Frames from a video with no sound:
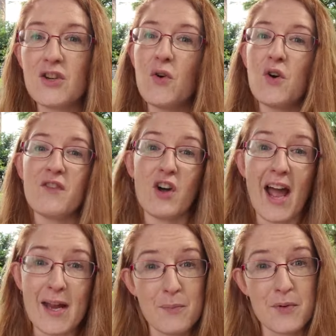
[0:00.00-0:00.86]
or you've got
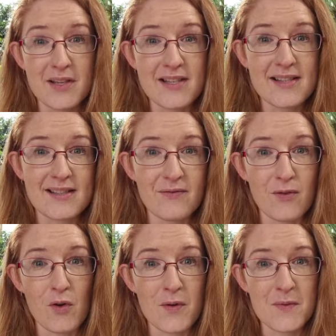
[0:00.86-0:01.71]
aprons
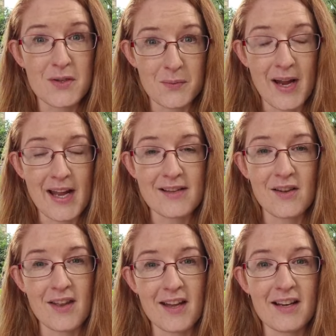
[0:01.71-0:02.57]
for them to wear,
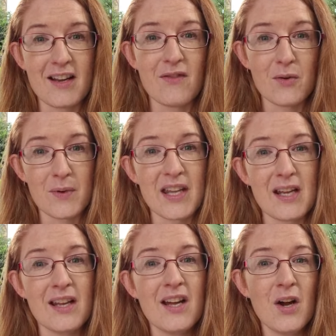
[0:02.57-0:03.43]
so that if you're really